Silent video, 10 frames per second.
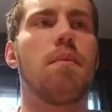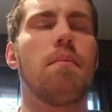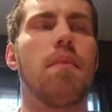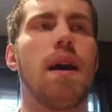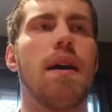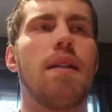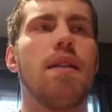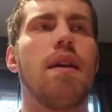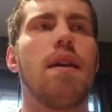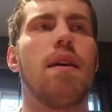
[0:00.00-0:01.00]
But
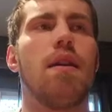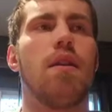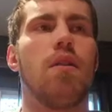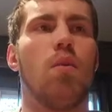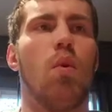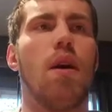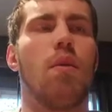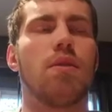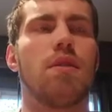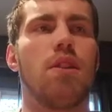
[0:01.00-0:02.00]
what
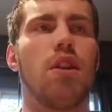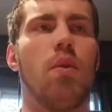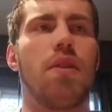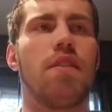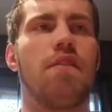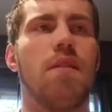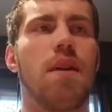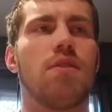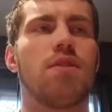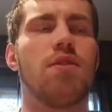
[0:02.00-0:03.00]
will, with the
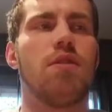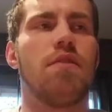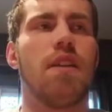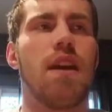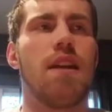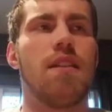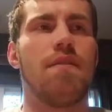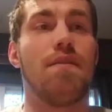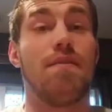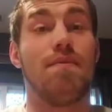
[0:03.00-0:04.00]
females too, if
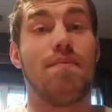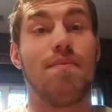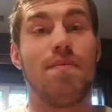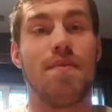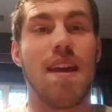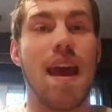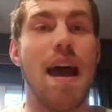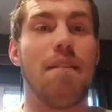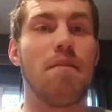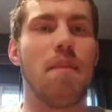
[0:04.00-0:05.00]
they
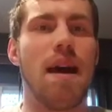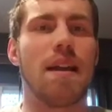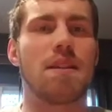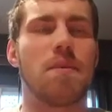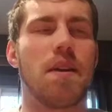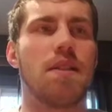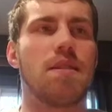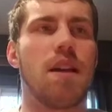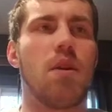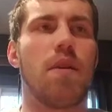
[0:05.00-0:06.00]
have a bad experience
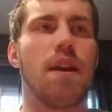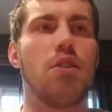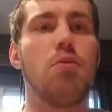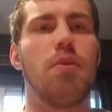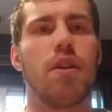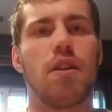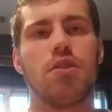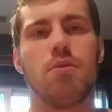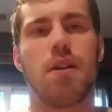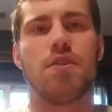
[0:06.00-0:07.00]
there where they do put on
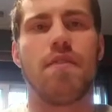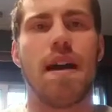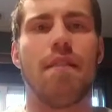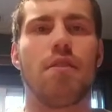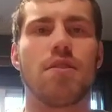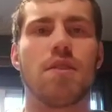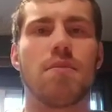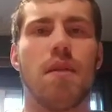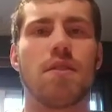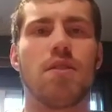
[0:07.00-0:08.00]
too much fat
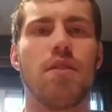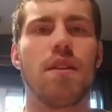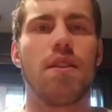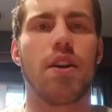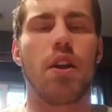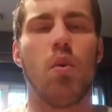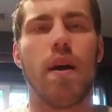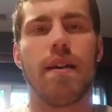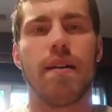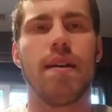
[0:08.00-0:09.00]
versus muscle, then they're going to
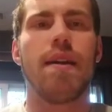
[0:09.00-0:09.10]
want to,